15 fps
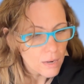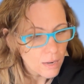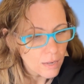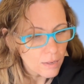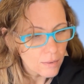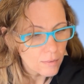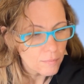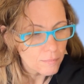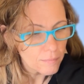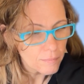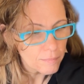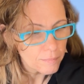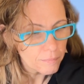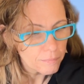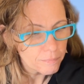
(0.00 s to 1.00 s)

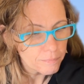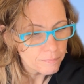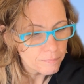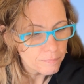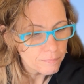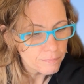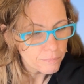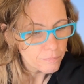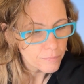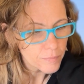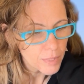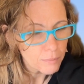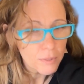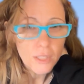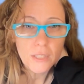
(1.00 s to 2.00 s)
I'm
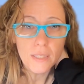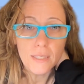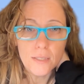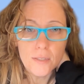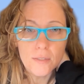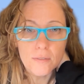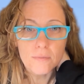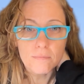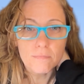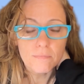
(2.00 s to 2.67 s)
curious.